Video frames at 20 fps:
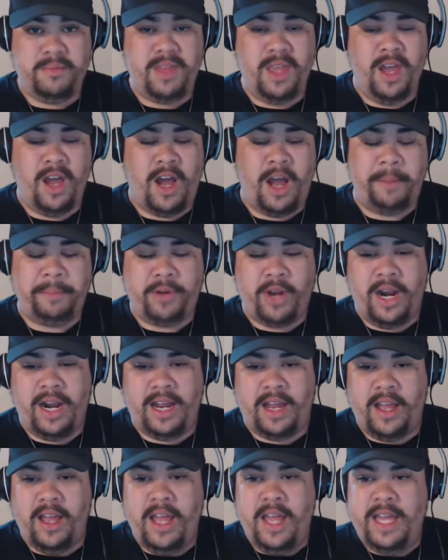I'm
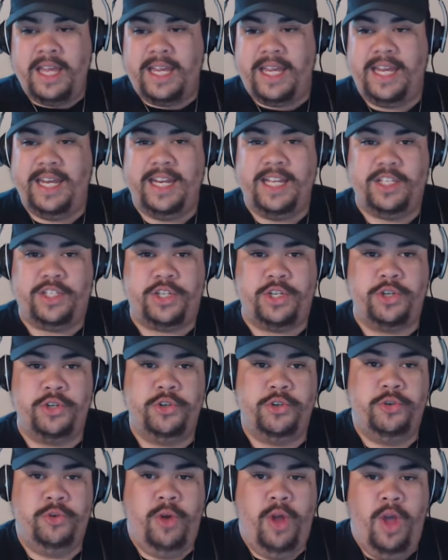kind of get
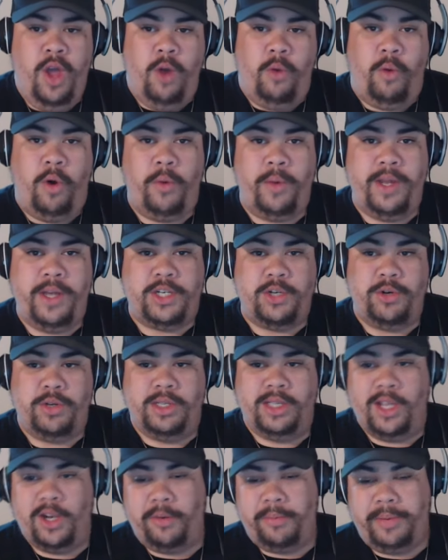into what we do
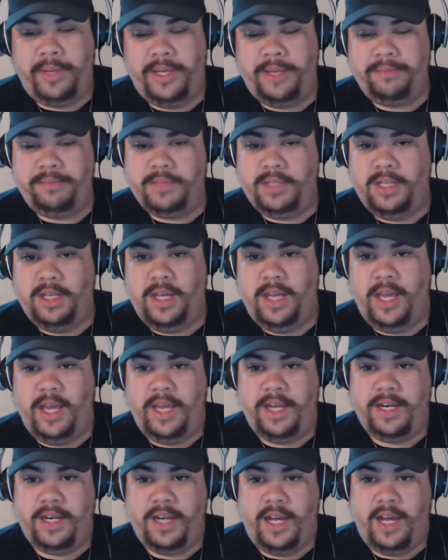a little bit,
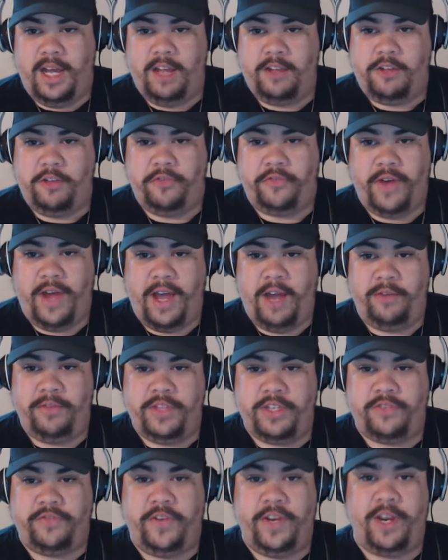and if you
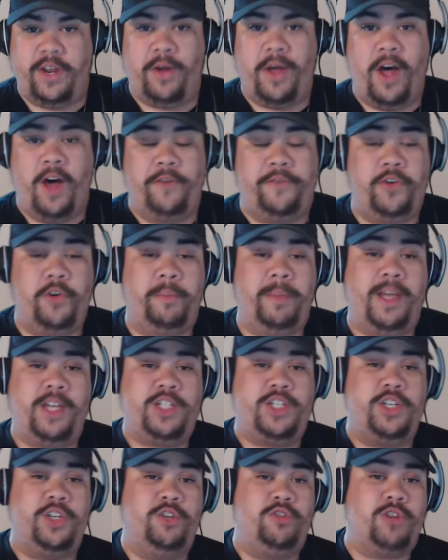found this video helpful, make
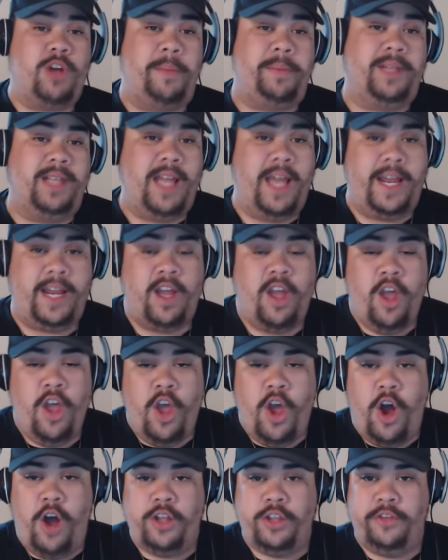sure you drop a like
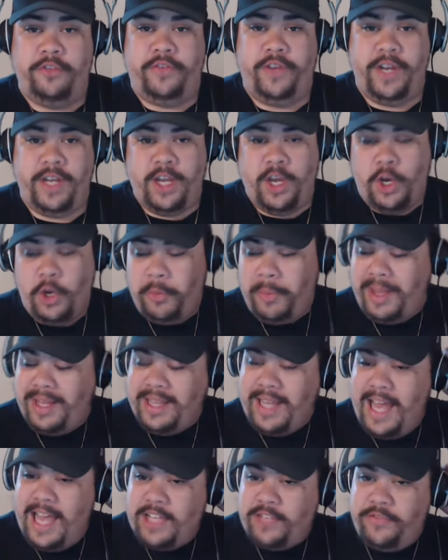on the video. My
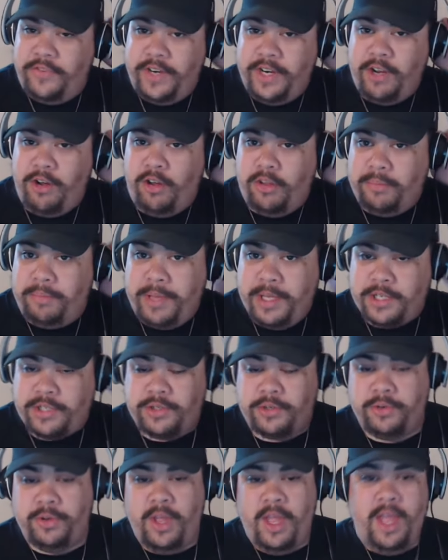last video on
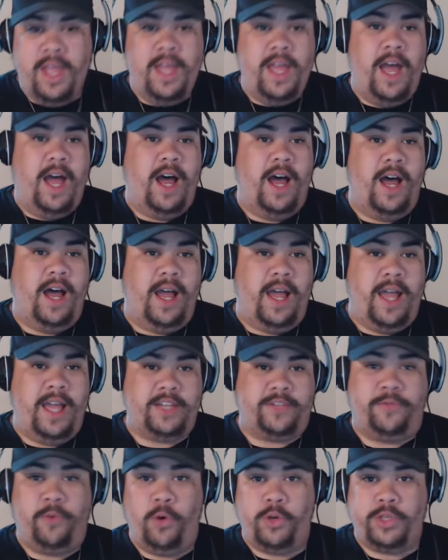pistol
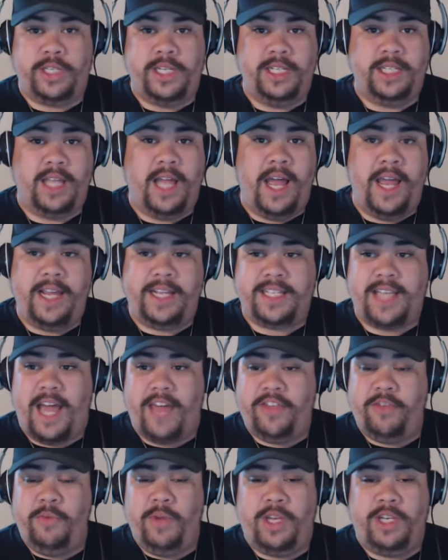has 14 likes.
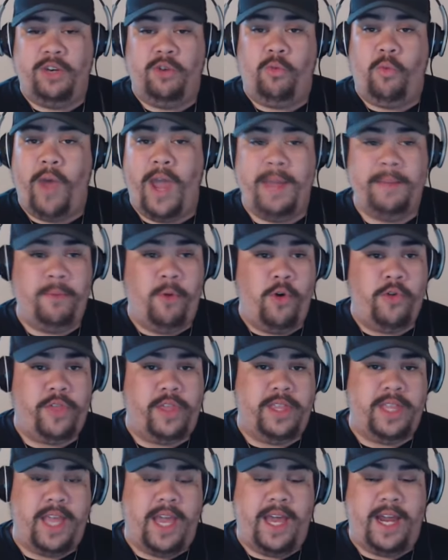I think we can do way more
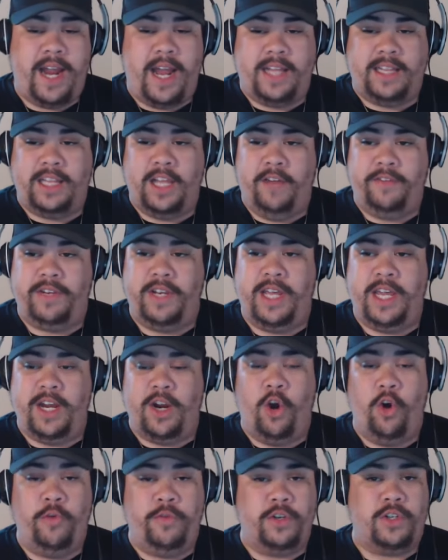than that. I'd love to
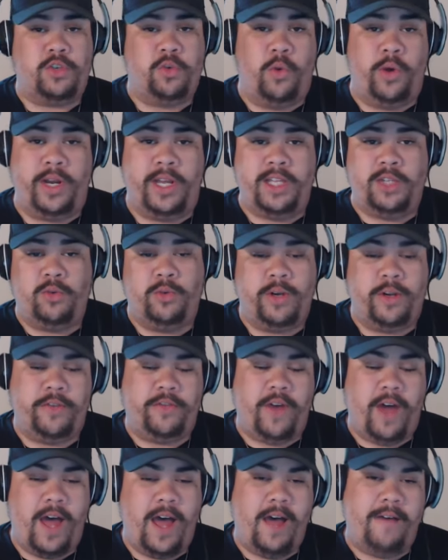hit over 20,
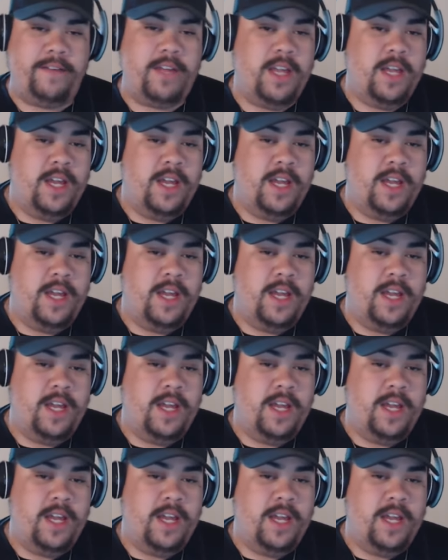25.